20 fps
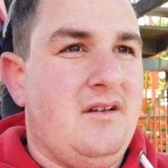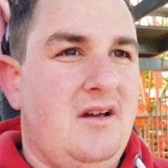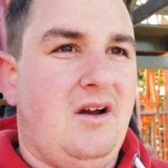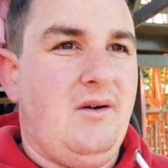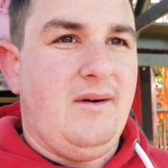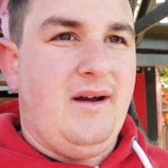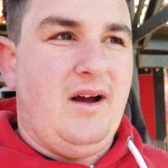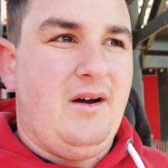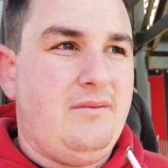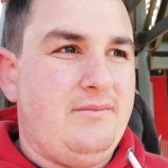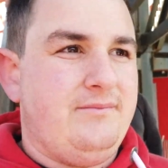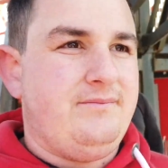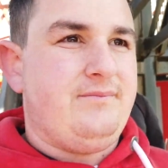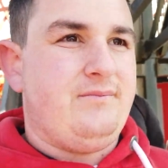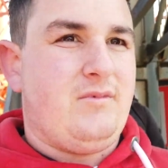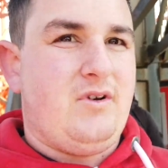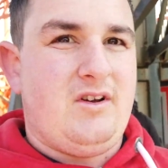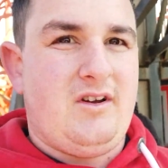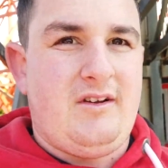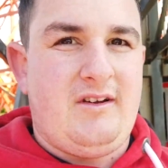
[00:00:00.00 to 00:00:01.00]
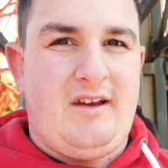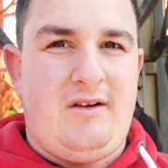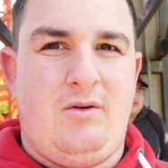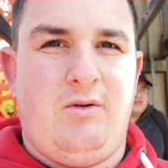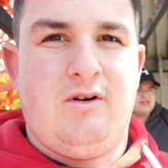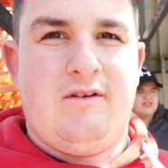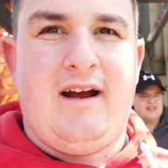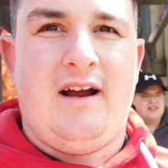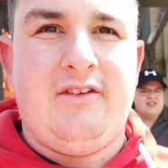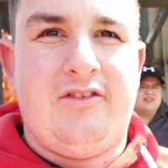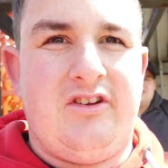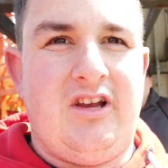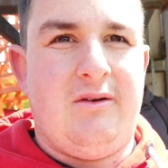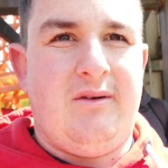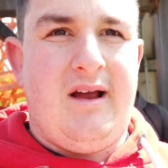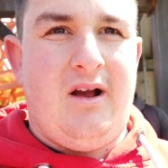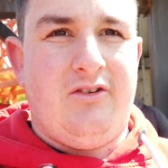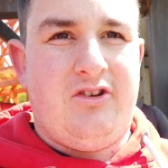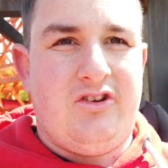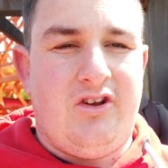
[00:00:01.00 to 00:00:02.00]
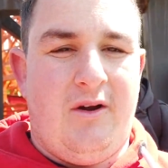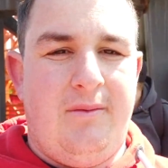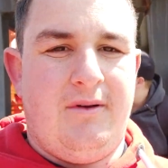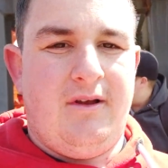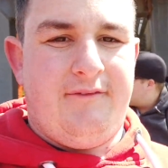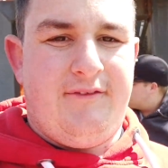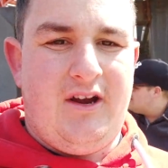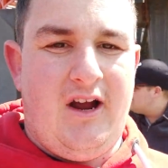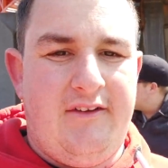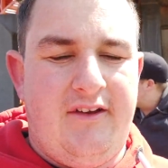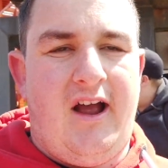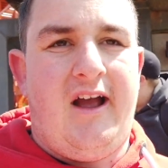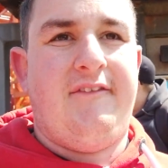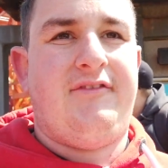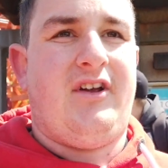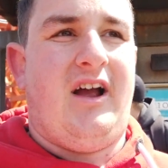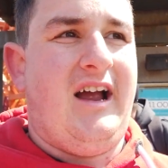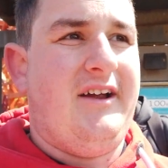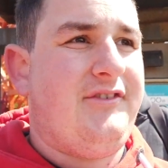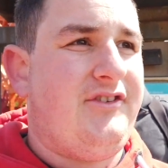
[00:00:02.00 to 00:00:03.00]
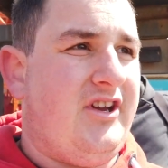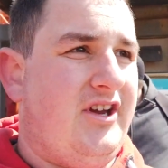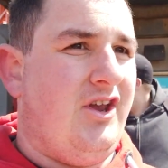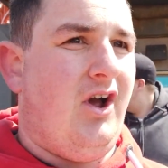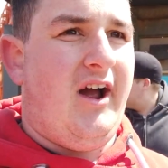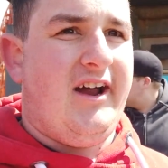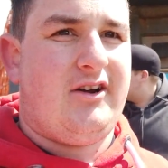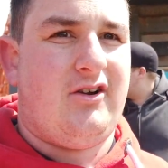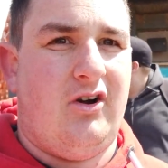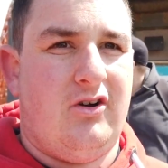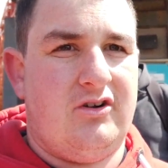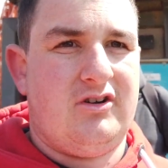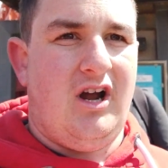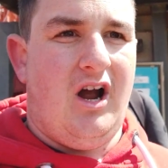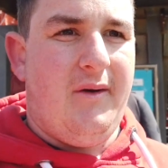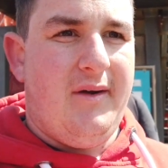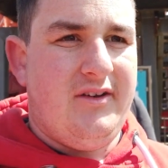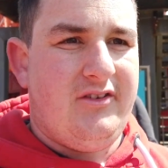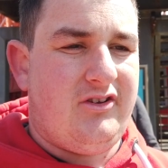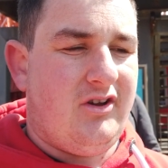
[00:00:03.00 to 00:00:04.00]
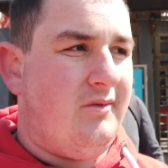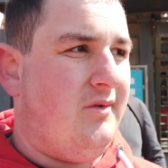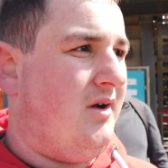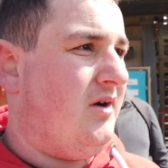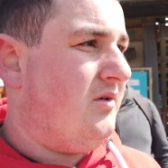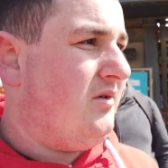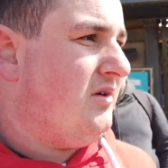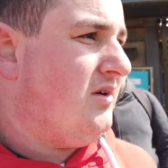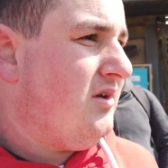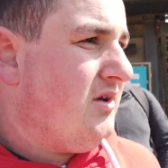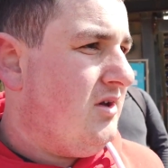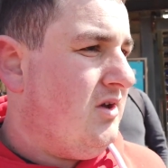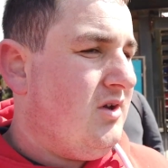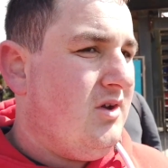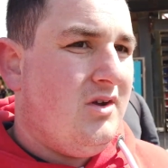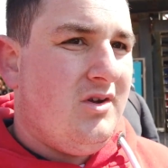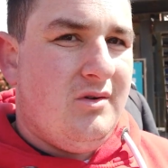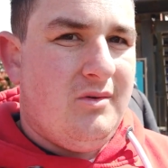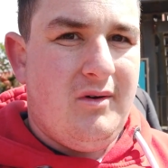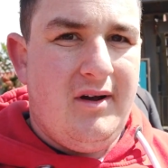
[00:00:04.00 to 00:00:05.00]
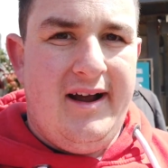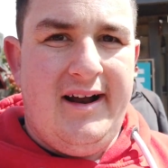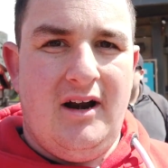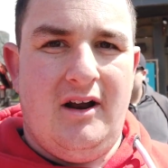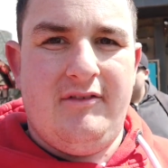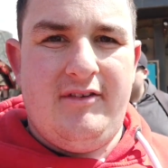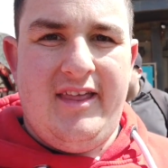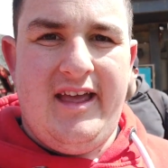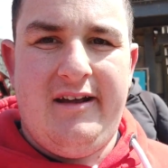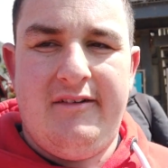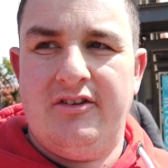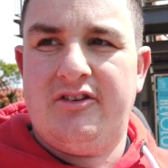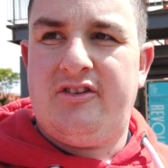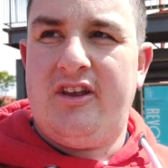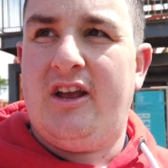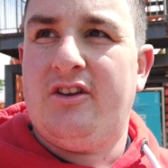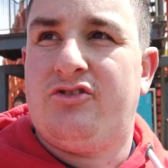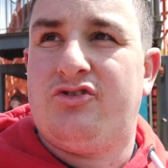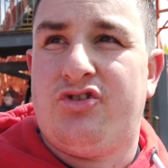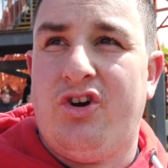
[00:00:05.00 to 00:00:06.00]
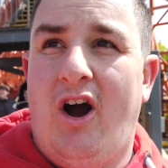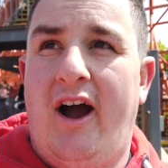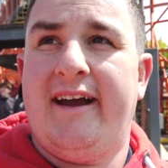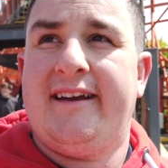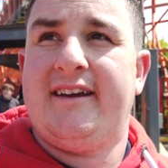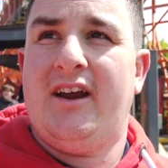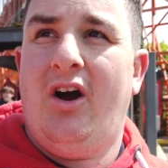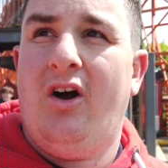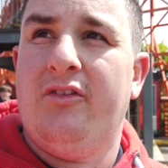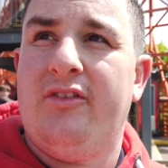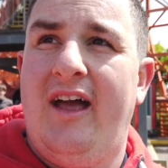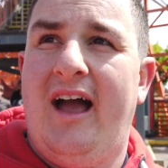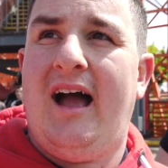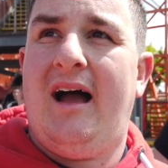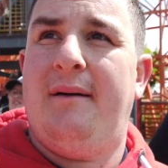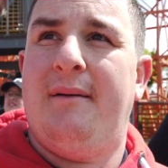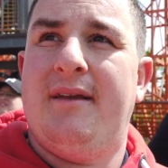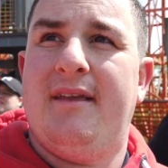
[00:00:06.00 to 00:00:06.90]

Oh well, we'll walk around and see what else is open. I think I've seen Icon going, so we'll head over there instead, try and get on that.